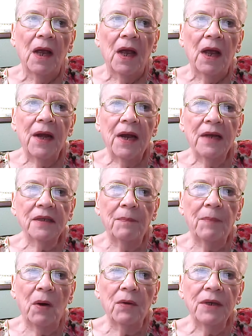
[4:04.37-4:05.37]
And as a
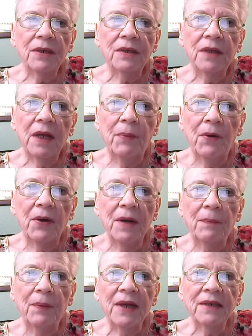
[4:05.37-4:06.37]
bonus, they put in
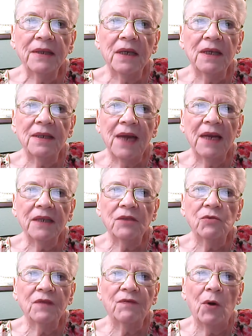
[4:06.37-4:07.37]
place a
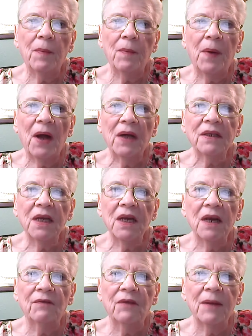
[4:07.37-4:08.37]
disastrous foreign policy
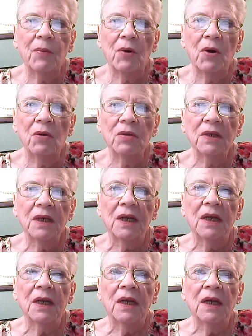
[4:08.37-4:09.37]
of liberal
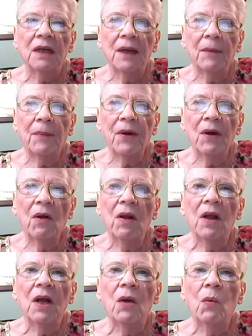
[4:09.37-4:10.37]

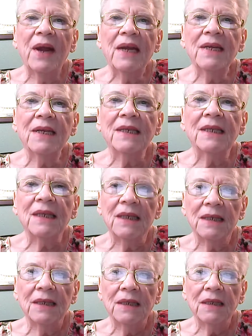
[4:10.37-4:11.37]
weakness,
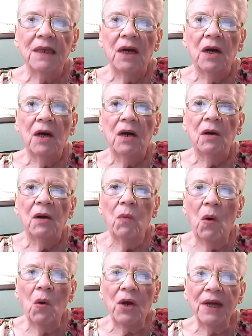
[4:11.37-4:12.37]

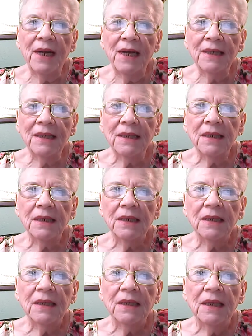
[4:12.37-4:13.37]
wokeness,
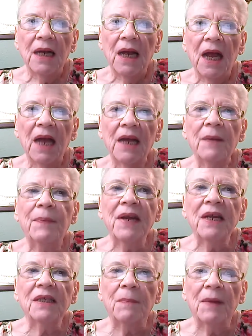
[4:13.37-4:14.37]
and
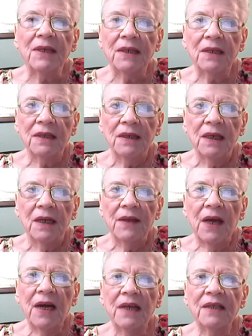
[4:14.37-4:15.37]
appeasement
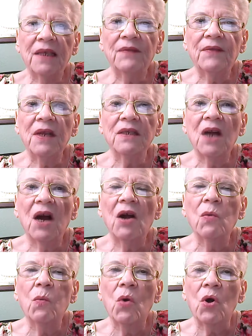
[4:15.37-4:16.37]
that has set the
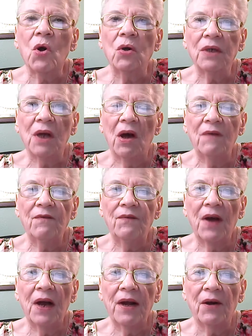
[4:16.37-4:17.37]
entire world on
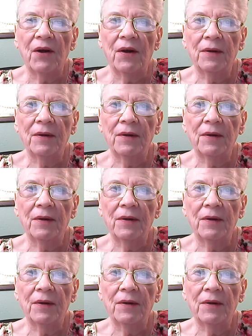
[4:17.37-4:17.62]
fire.